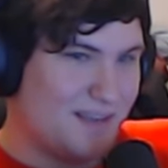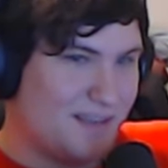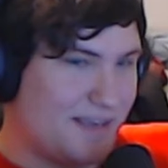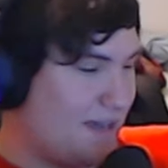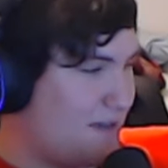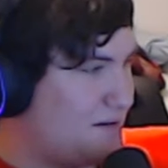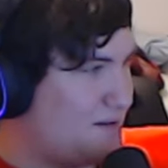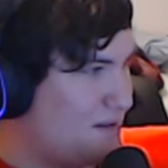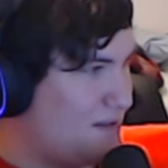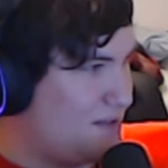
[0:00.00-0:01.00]
yeah.
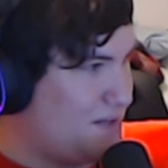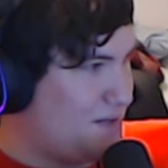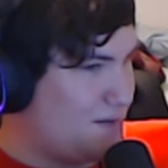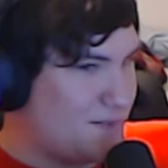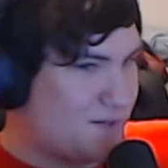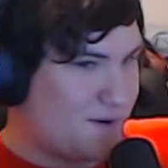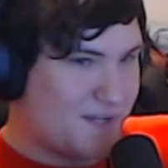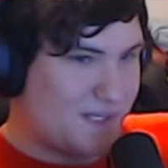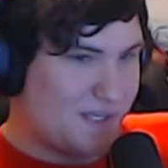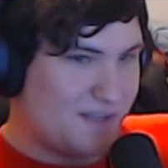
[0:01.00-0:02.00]
It was
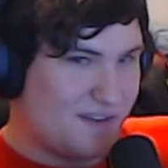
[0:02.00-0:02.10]
crazy.